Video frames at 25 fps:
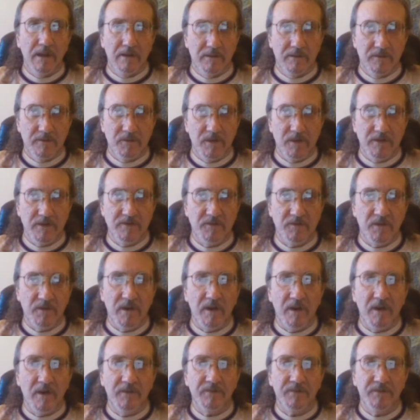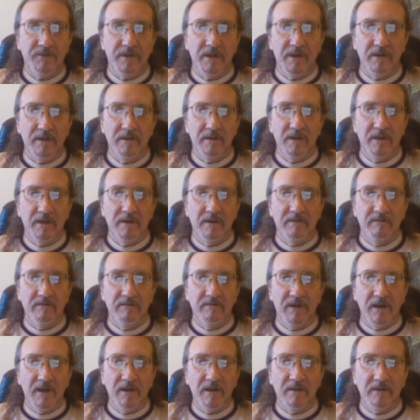Treasury offset
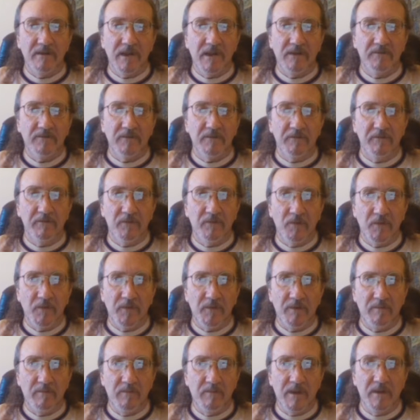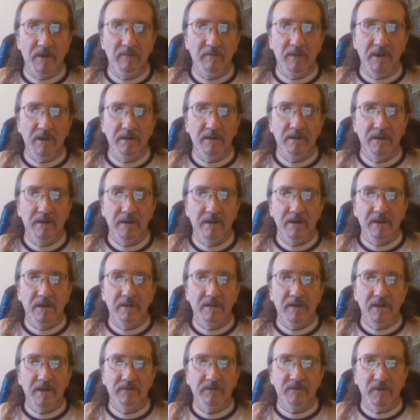violates the Fourth Amendment
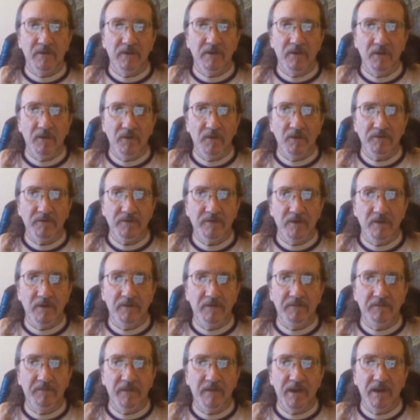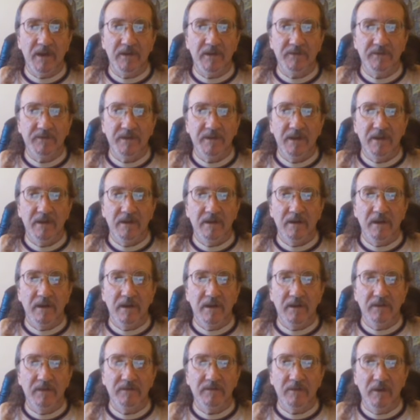that secures our effects
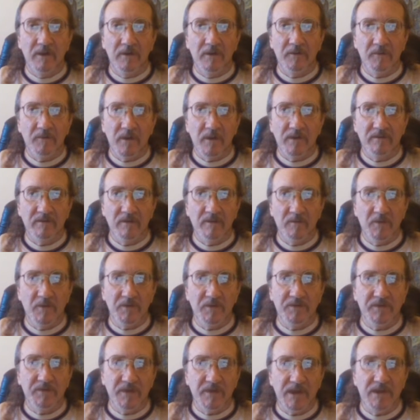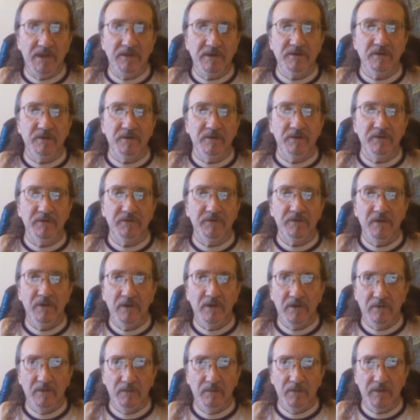against unreasonable seizures
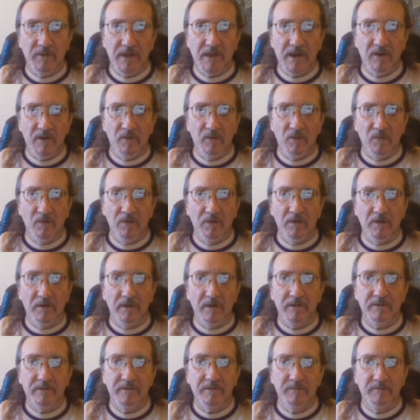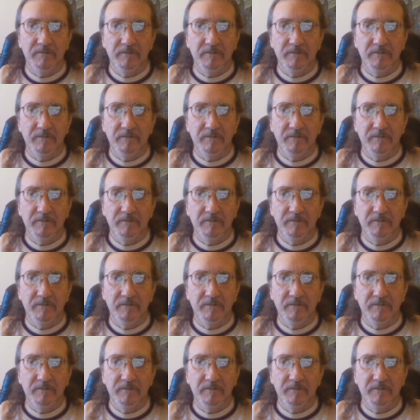without warrant.